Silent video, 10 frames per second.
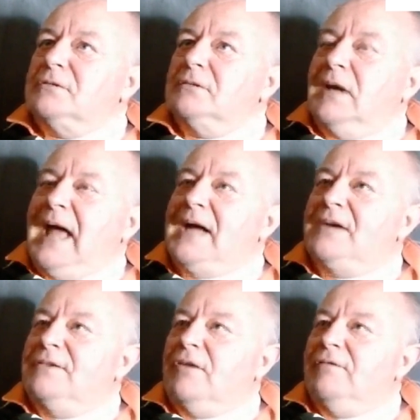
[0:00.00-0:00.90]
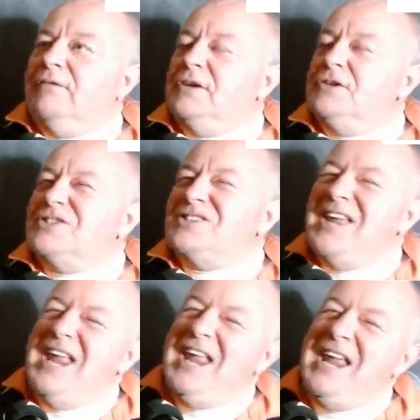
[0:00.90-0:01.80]
lack of confidence
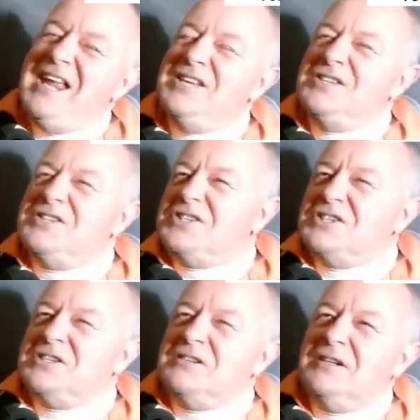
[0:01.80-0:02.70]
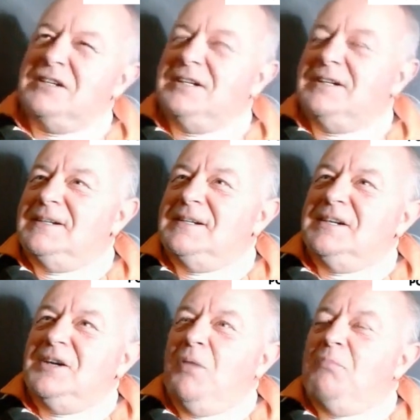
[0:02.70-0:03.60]
is
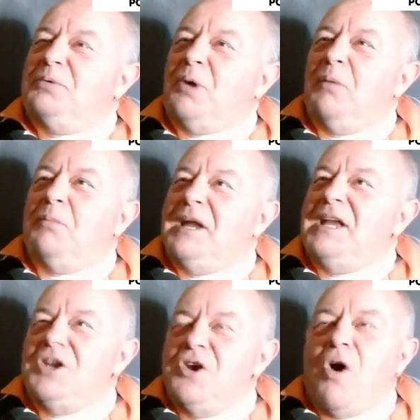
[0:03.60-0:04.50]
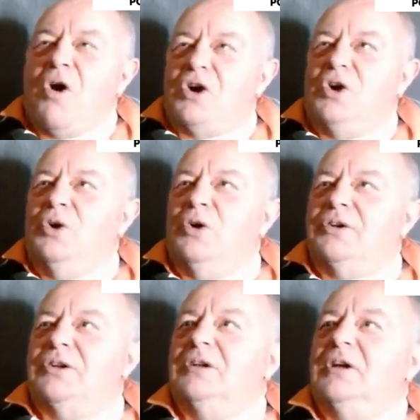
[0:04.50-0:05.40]
probably not good.